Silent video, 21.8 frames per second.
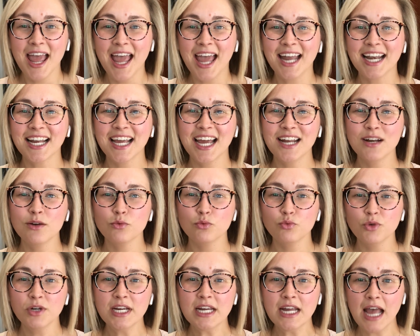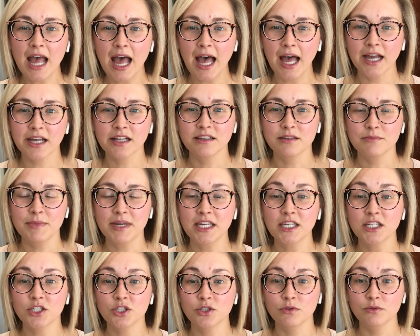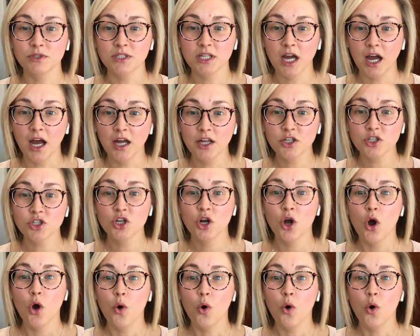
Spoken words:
and kind of reacclimate to touch